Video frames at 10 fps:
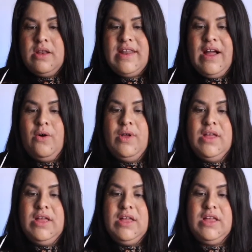Now,
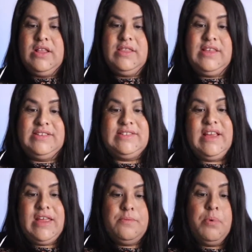the
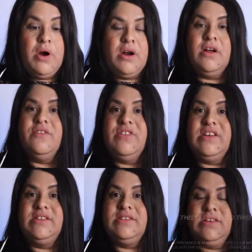second part of
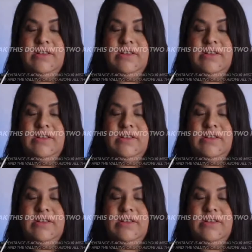this